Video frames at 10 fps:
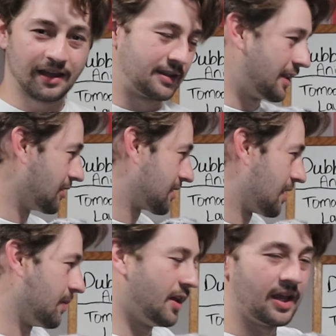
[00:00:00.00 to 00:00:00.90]
I think there's
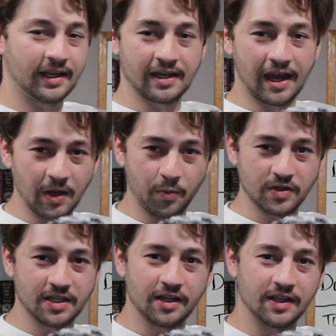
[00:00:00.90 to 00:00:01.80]
going to be like
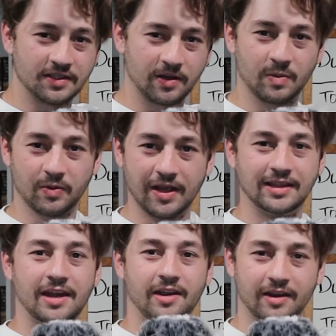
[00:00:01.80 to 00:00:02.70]
90% of these are going to be right there